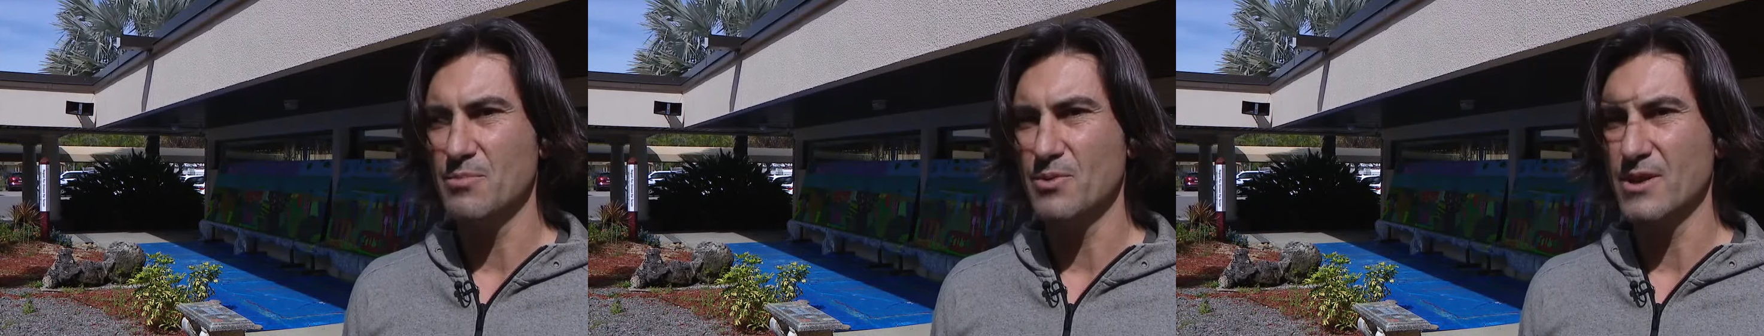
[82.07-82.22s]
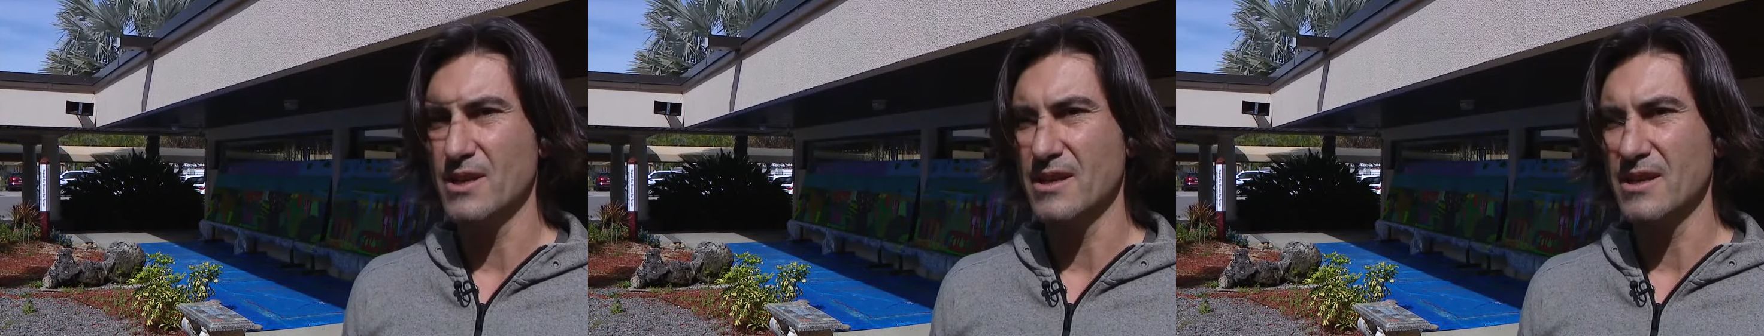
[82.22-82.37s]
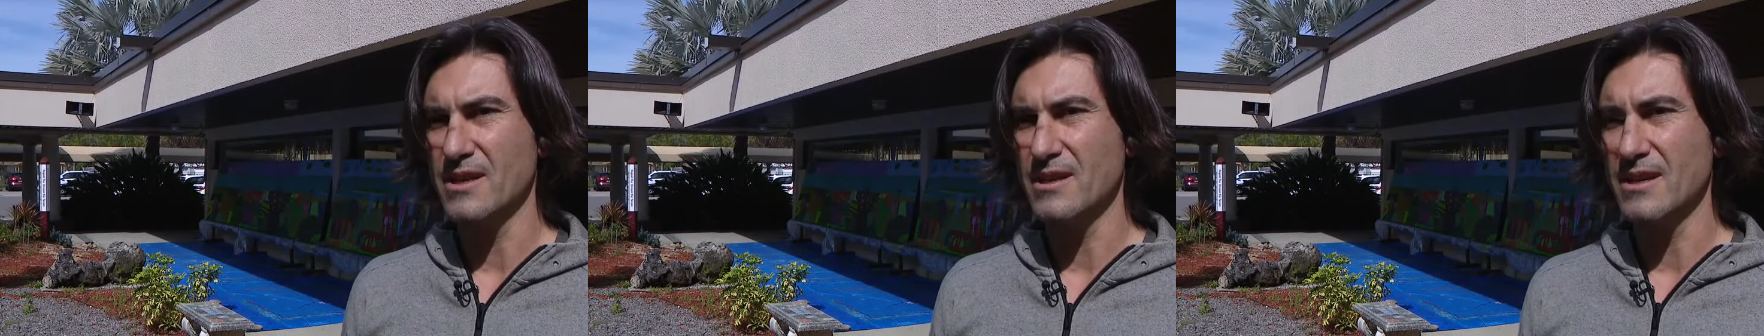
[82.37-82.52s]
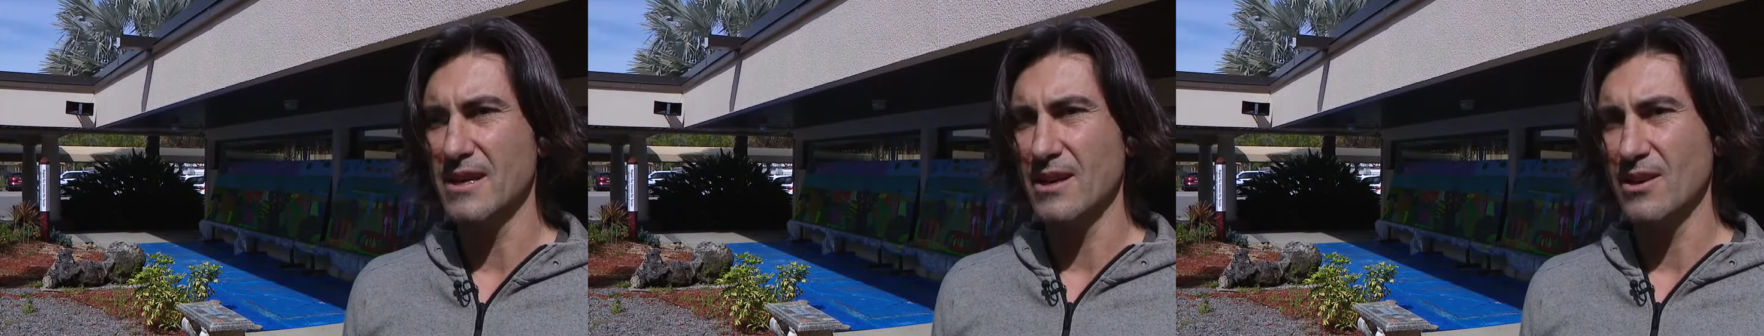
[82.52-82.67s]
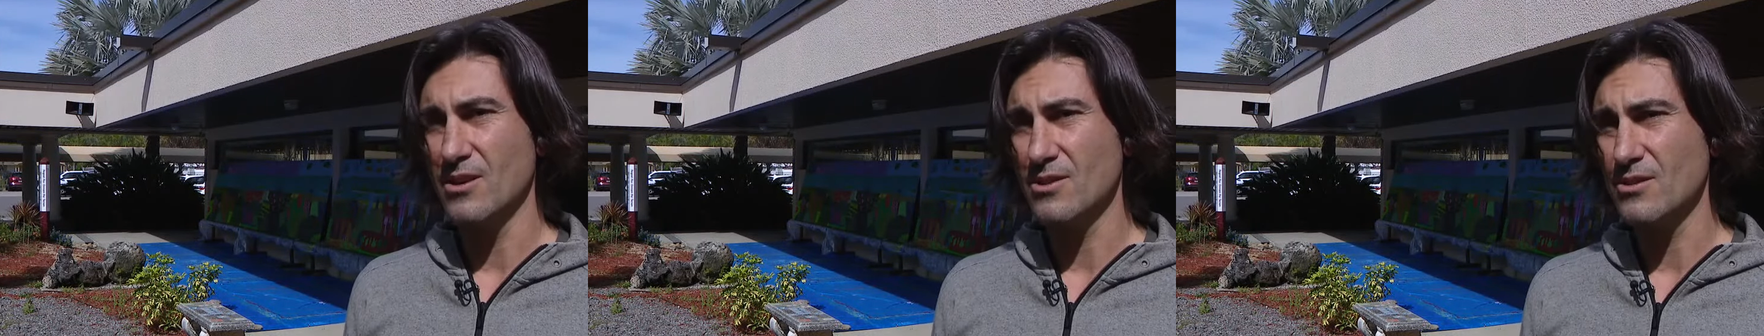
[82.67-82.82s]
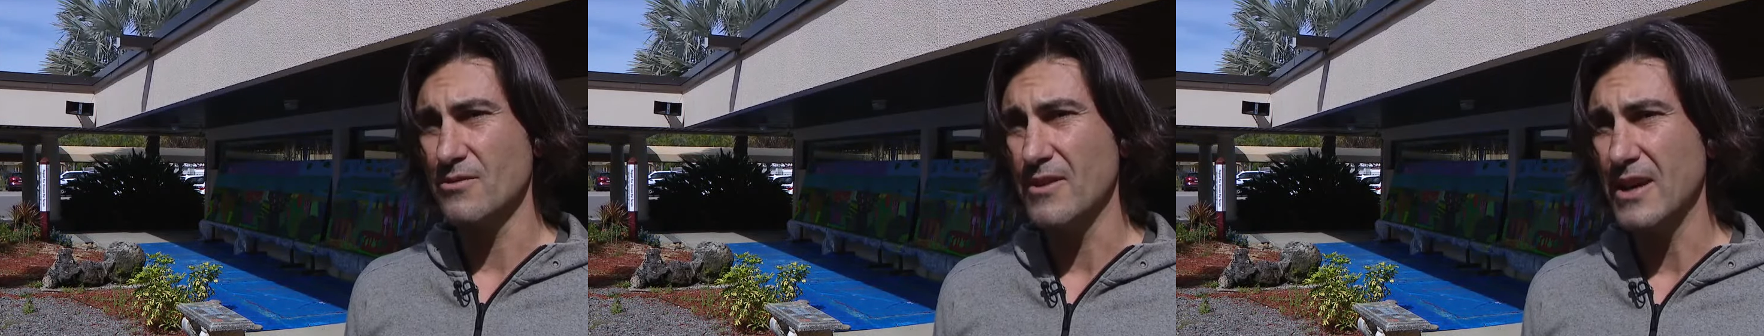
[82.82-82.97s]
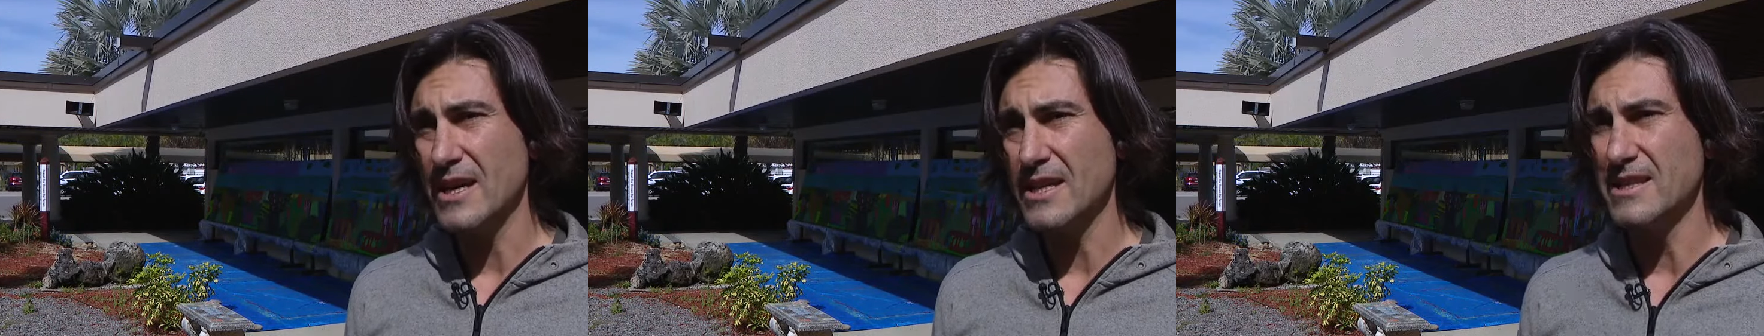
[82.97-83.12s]
they bring a
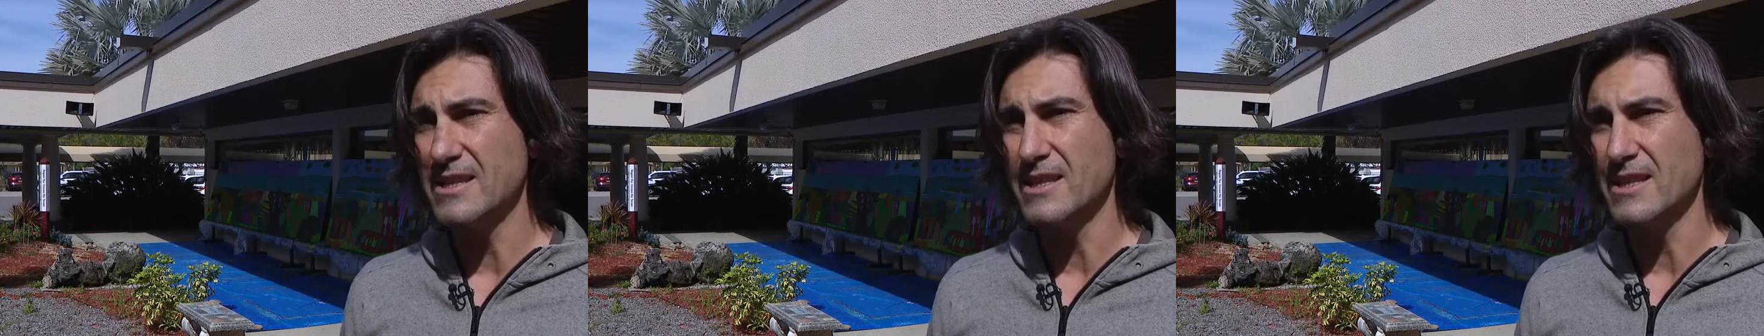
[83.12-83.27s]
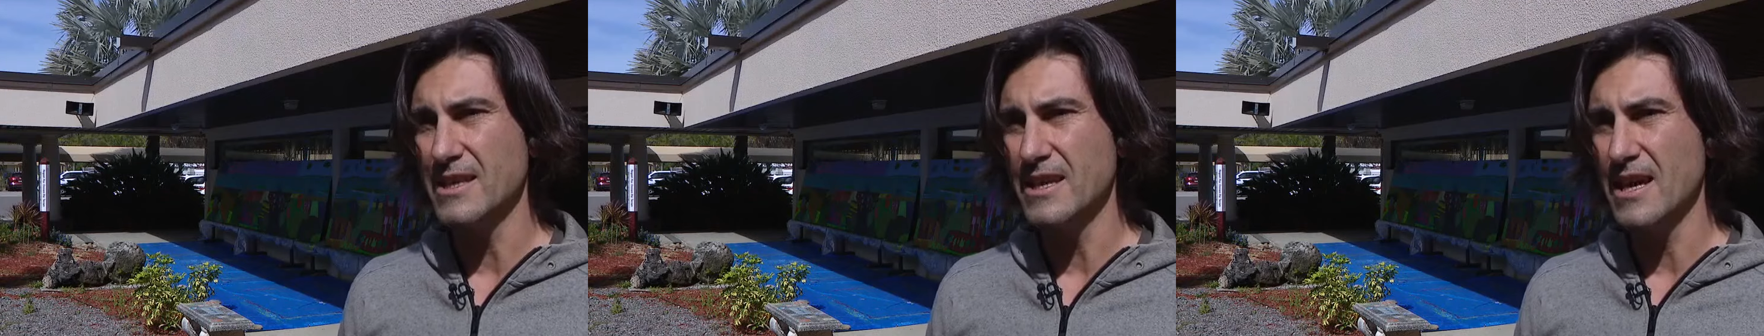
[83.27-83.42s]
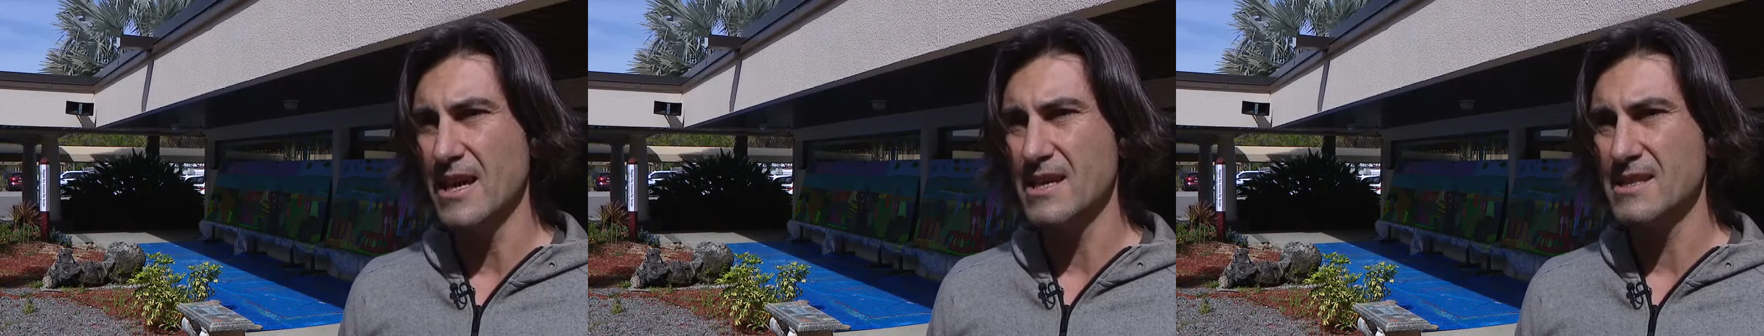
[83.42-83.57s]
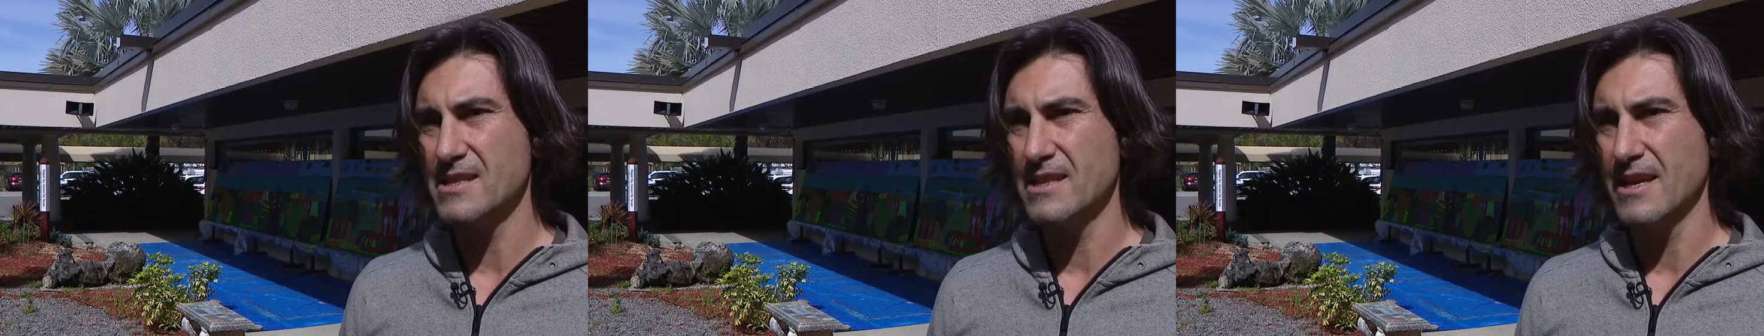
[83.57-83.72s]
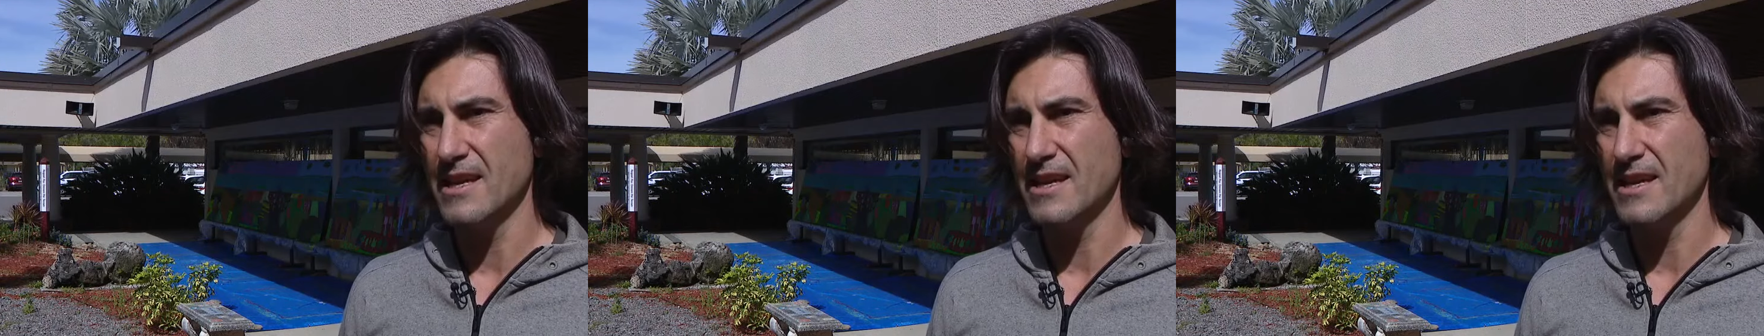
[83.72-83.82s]
lot of ideas,